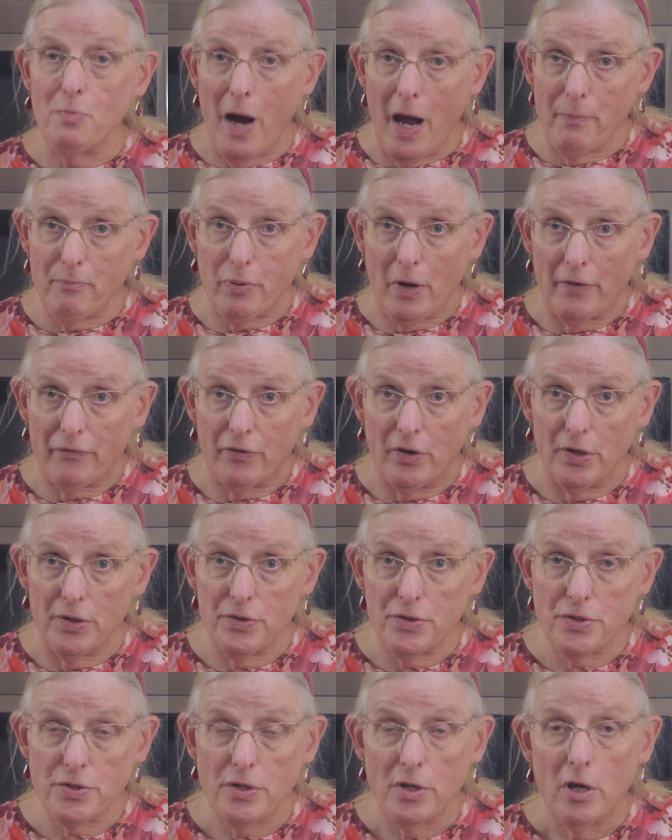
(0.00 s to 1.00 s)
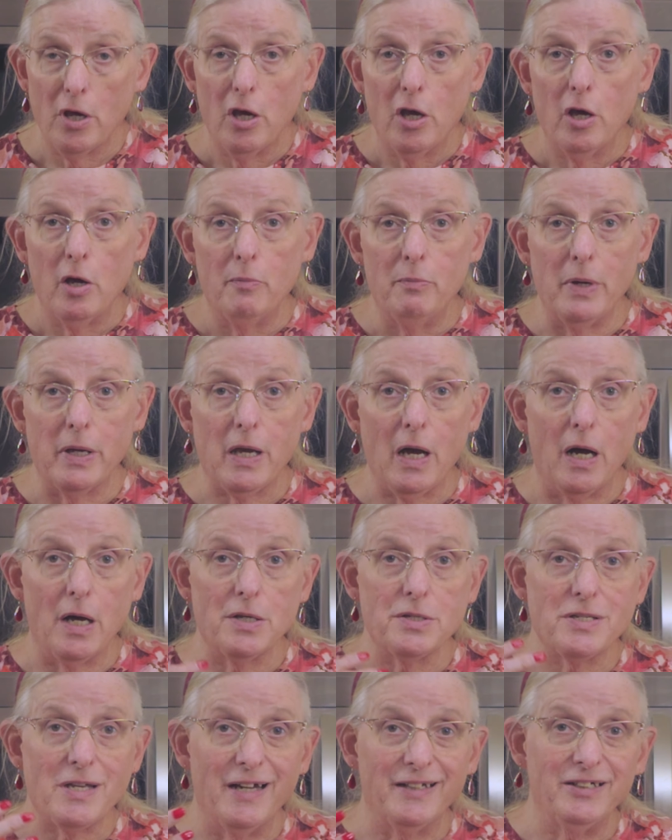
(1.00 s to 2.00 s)
preference
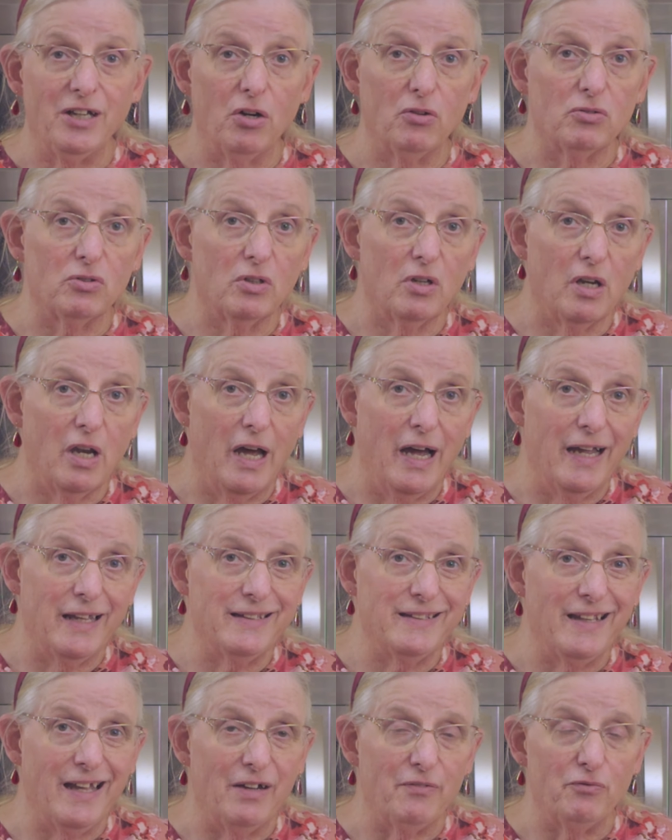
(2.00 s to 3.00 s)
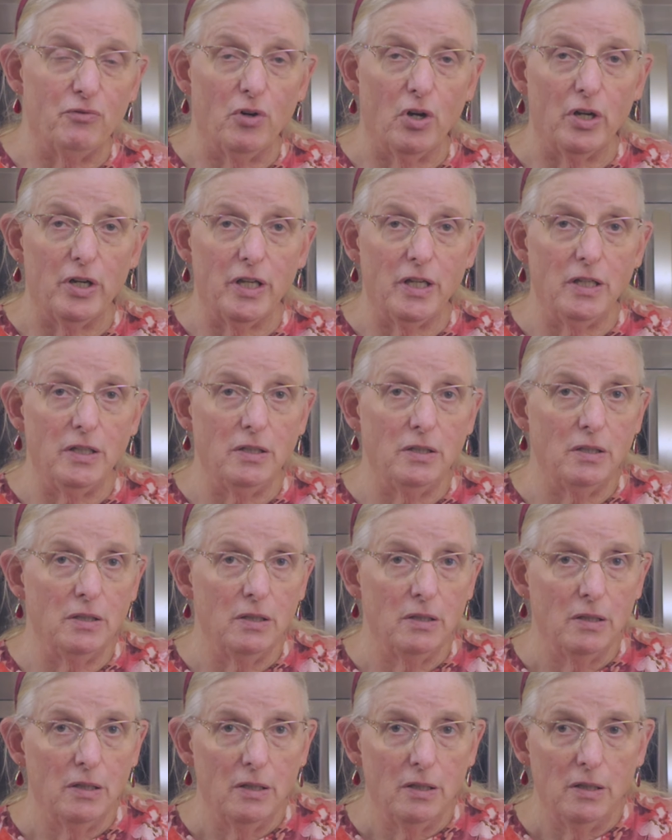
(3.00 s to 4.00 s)
because I don't like that runny
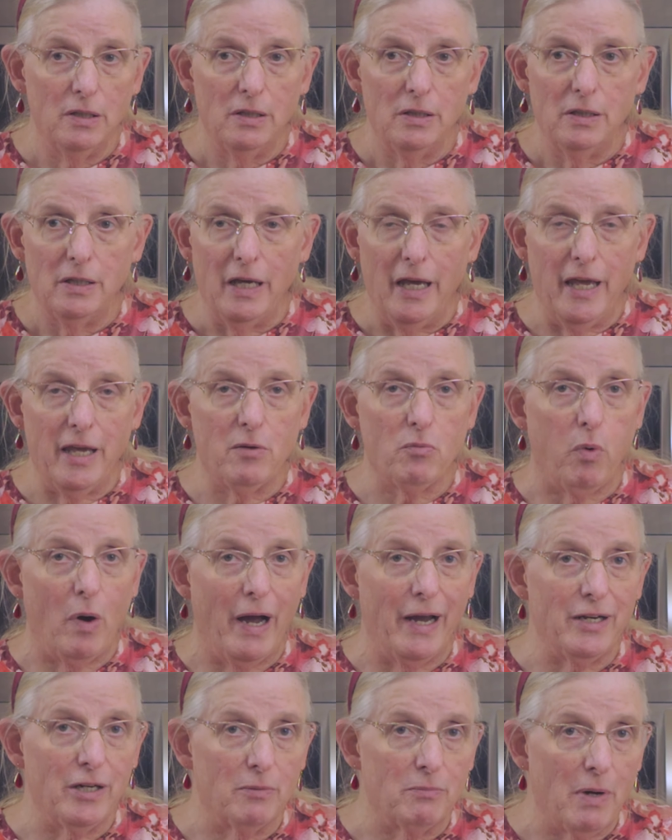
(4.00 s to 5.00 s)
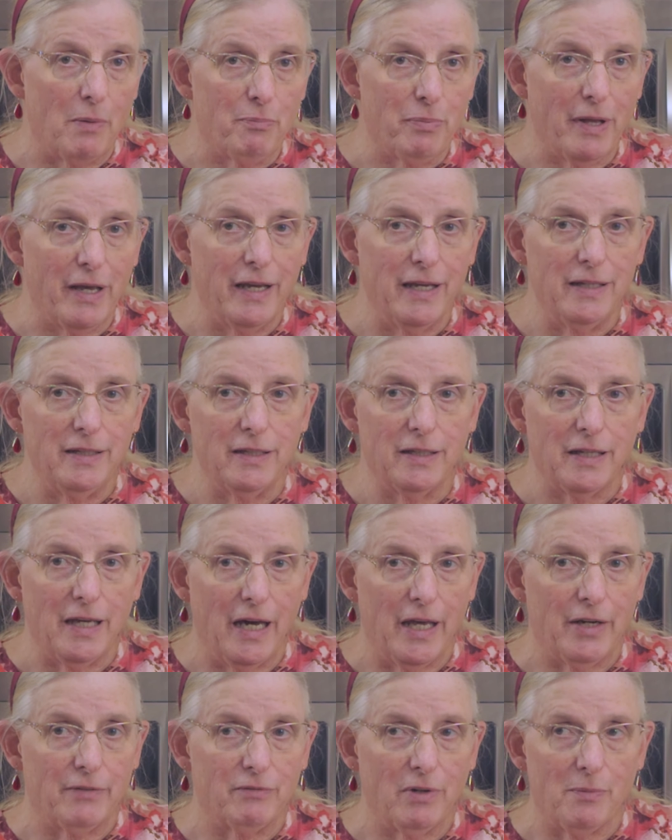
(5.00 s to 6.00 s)
egg white on my plate. It
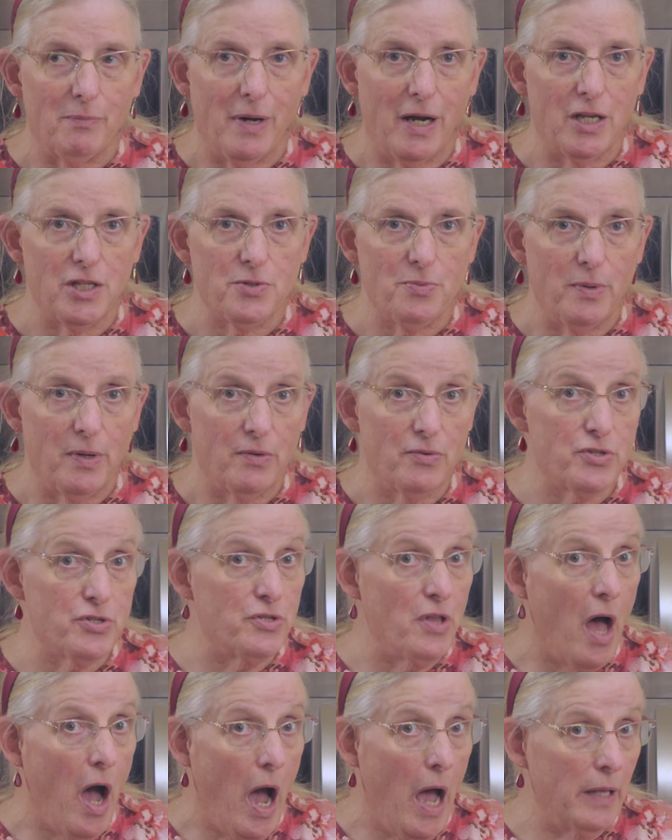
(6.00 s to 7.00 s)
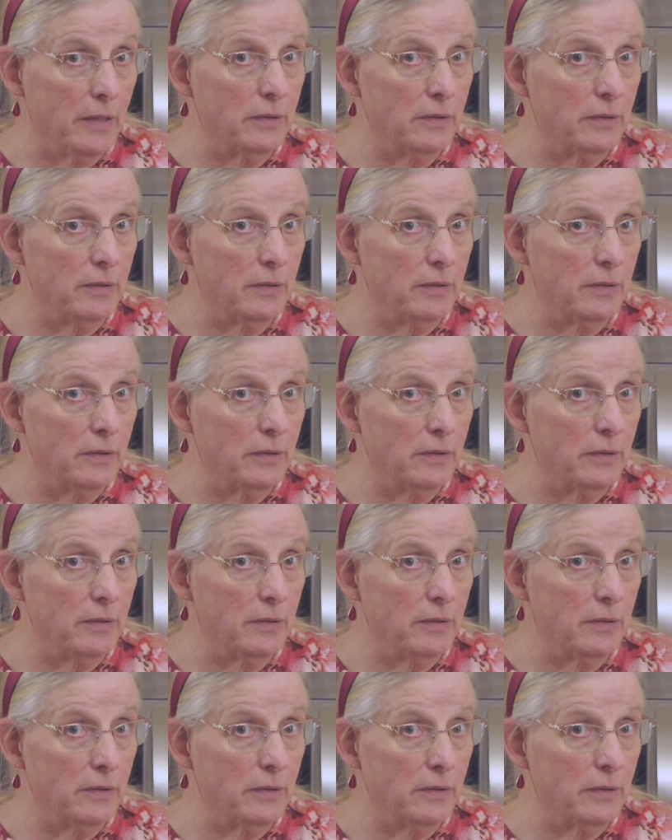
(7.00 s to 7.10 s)
kind of reminds me of snot.